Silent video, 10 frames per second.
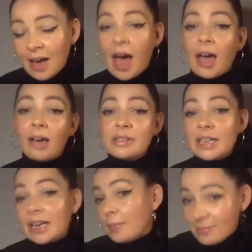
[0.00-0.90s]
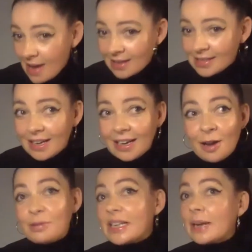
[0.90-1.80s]
i was a little bit messy and i
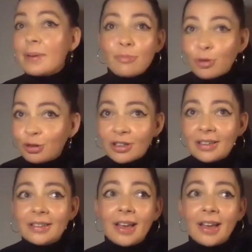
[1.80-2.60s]
was a little bit broken